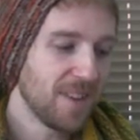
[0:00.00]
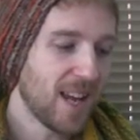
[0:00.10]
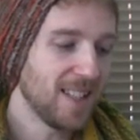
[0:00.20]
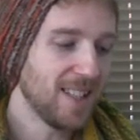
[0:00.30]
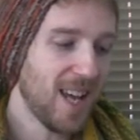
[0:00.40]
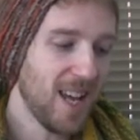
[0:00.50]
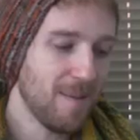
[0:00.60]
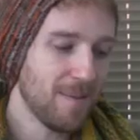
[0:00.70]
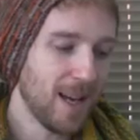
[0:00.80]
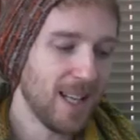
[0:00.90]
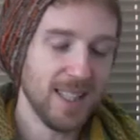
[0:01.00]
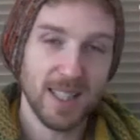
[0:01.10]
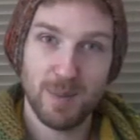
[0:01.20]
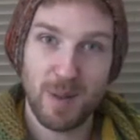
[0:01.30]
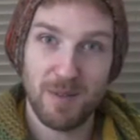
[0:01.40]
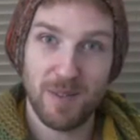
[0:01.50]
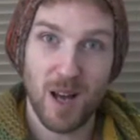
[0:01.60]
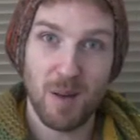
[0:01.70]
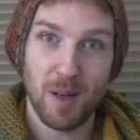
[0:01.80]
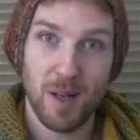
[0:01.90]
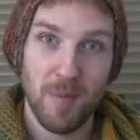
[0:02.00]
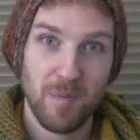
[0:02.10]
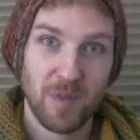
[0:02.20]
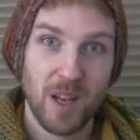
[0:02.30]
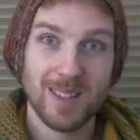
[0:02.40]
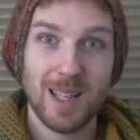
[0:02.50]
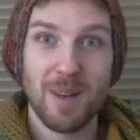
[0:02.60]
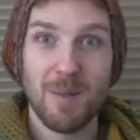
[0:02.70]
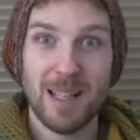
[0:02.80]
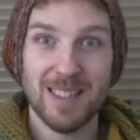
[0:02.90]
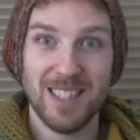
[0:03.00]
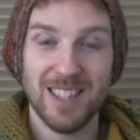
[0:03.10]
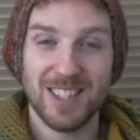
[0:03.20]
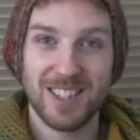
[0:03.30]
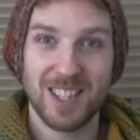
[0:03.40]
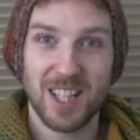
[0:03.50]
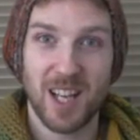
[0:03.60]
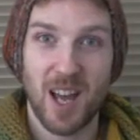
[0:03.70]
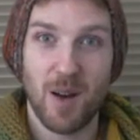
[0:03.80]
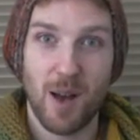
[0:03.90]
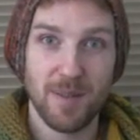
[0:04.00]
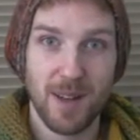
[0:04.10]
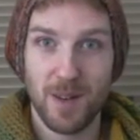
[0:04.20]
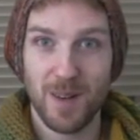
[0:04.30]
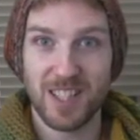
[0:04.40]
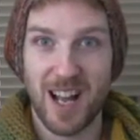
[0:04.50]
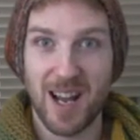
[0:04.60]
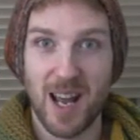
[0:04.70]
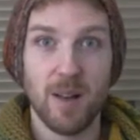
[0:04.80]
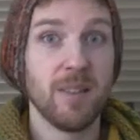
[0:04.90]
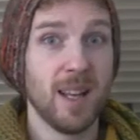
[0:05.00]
and Kim at Knitspin Fibre, who sent me a message to kind of go, I'll give you a shout out.